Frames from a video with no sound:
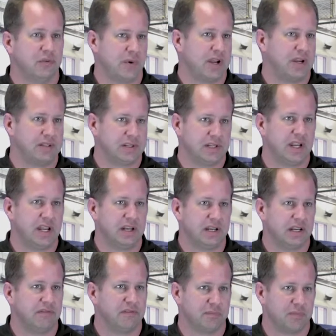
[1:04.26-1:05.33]
ways to gate a
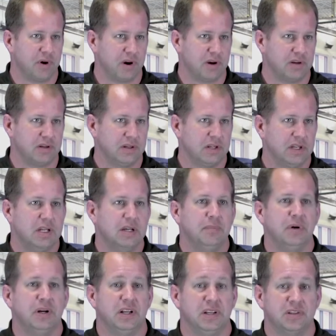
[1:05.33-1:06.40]
given part,
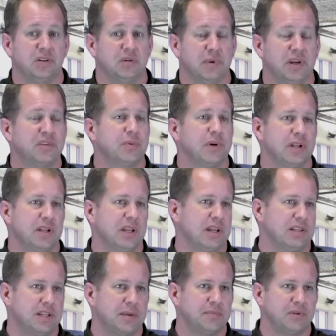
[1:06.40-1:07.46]
but is there a best way?
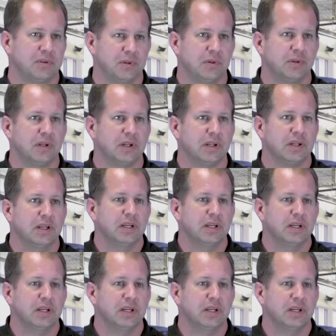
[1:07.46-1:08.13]
Yes, absolutely.